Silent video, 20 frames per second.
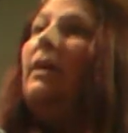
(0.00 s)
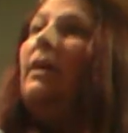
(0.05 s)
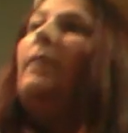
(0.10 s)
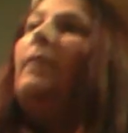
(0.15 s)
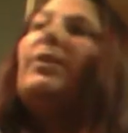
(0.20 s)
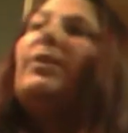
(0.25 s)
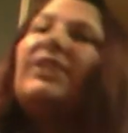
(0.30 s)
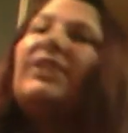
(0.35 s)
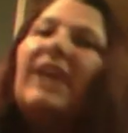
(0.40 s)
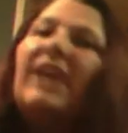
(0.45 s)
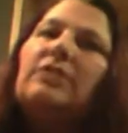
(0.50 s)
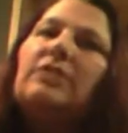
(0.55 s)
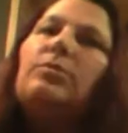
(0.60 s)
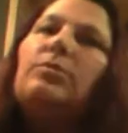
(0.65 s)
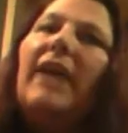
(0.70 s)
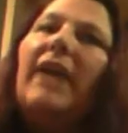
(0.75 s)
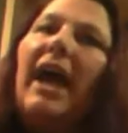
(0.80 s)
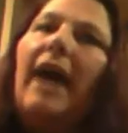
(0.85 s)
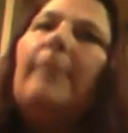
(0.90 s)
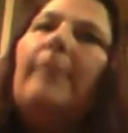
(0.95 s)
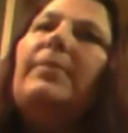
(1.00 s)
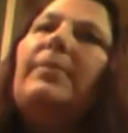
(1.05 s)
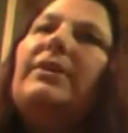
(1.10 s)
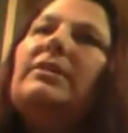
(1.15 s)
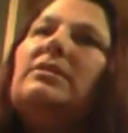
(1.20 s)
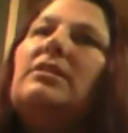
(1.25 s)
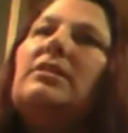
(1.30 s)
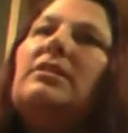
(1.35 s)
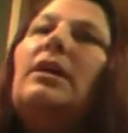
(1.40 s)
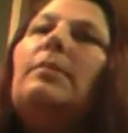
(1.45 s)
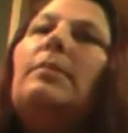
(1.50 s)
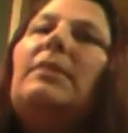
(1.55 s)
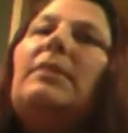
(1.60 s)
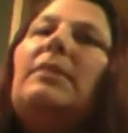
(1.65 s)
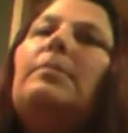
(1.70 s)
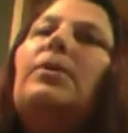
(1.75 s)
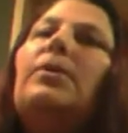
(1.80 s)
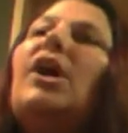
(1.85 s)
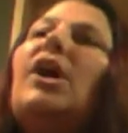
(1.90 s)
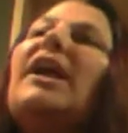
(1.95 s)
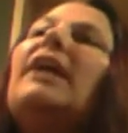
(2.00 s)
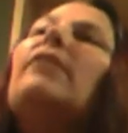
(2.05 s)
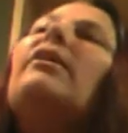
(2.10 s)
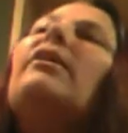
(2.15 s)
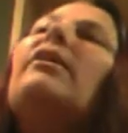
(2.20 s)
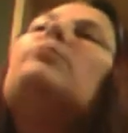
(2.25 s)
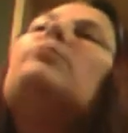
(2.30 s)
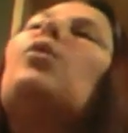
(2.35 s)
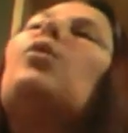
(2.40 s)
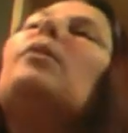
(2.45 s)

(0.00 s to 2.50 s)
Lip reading: But that's what happens. People are hearing more